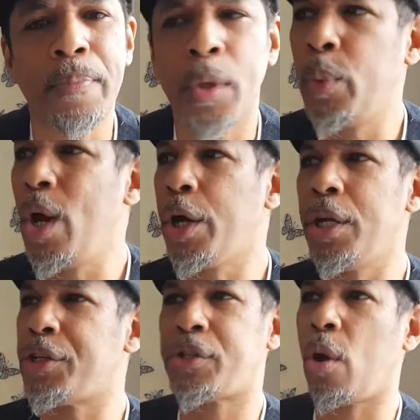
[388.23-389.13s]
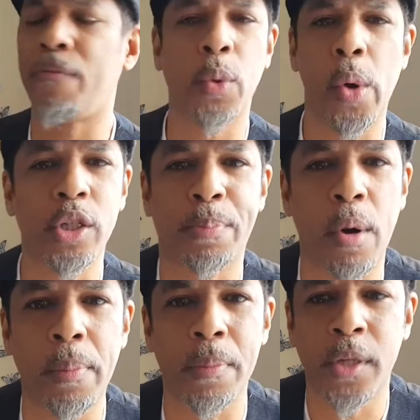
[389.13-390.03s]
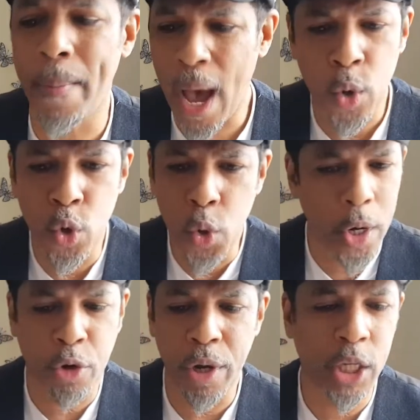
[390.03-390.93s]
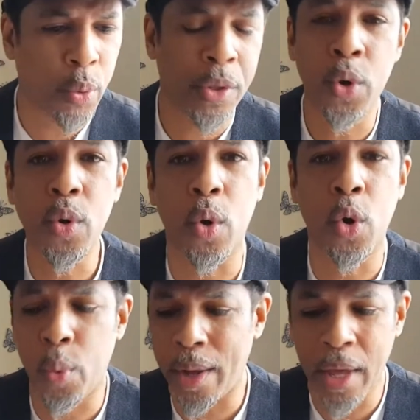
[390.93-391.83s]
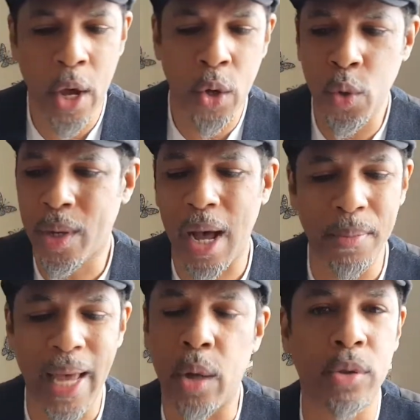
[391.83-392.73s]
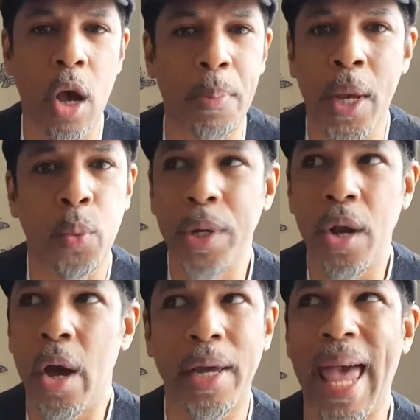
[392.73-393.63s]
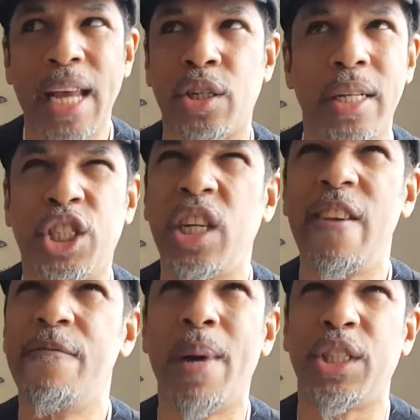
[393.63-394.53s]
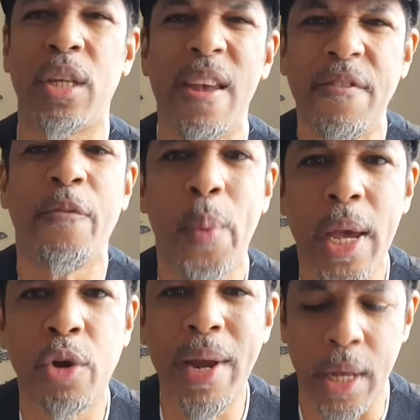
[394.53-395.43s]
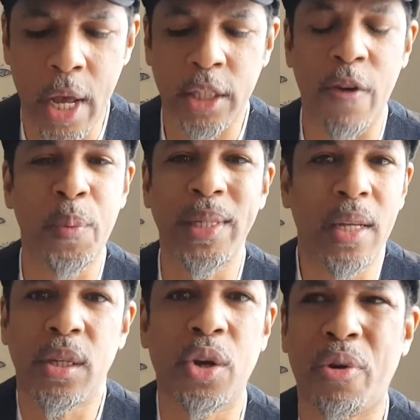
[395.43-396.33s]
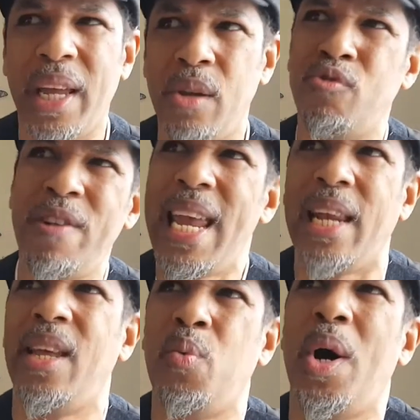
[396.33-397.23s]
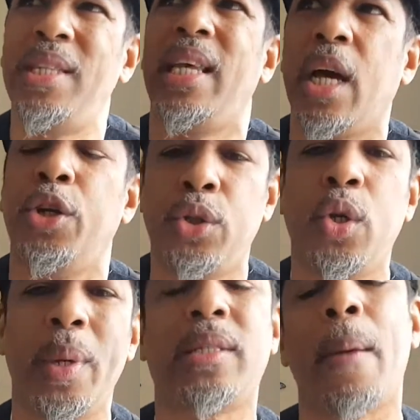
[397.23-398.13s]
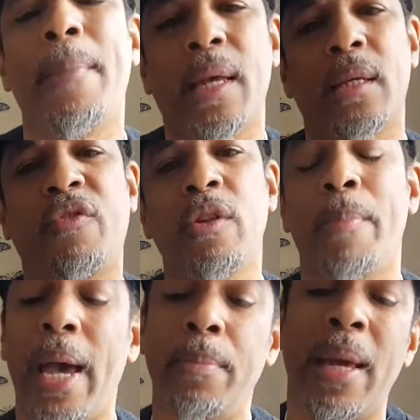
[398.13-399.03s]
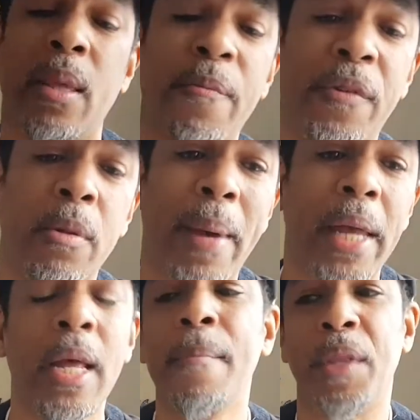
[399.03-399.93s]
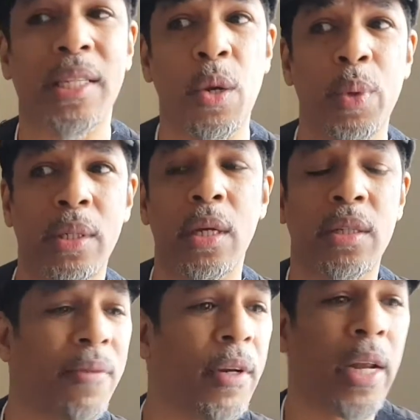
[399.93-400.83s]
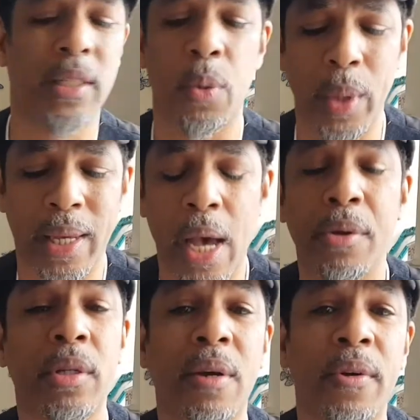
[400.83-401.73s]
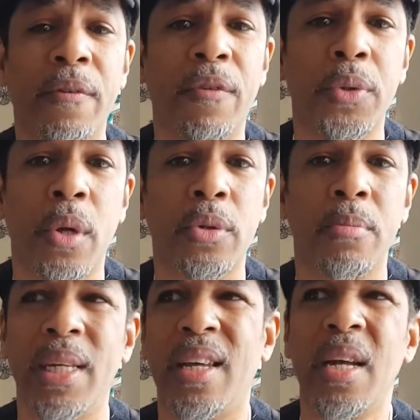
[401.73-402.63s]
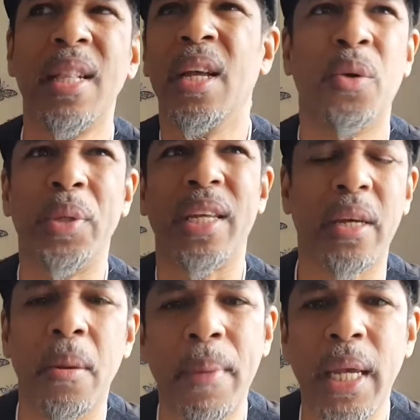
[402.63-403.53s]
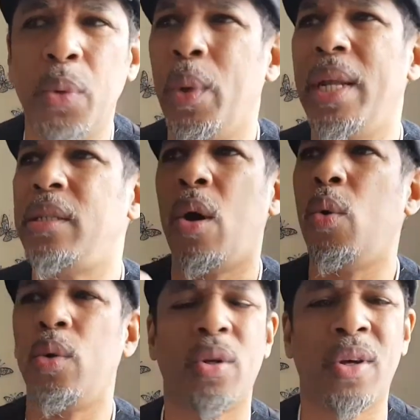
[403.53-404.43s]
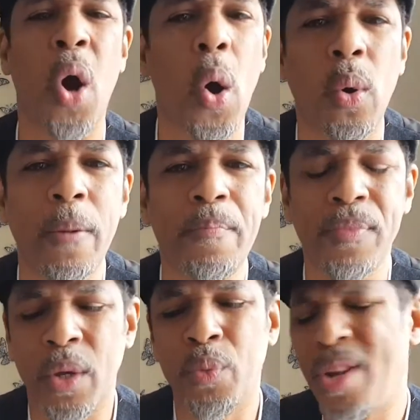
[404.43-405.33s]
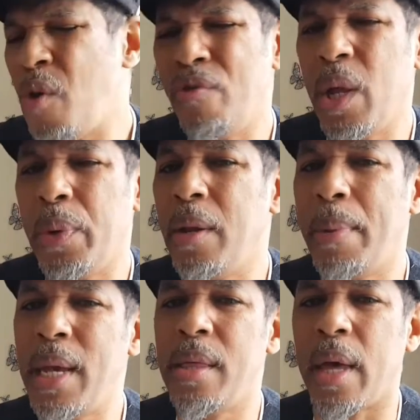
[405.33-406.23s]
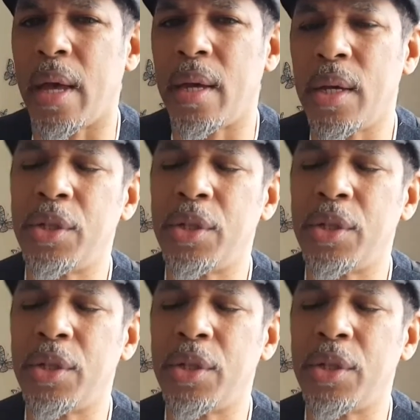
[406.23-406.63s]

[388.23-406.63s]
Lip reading: We're not going to solve the world's problems, no matter who agrees with who or who comes out on top. We're not going to actually achieve much, even if we agree. So if we disagree, really, what is it going to do except make us feel bad, make them feel bad? Next time we see each other, the next time we encounter each other on social media, what's it going to mean? Where does it all go? We don't really want to be there.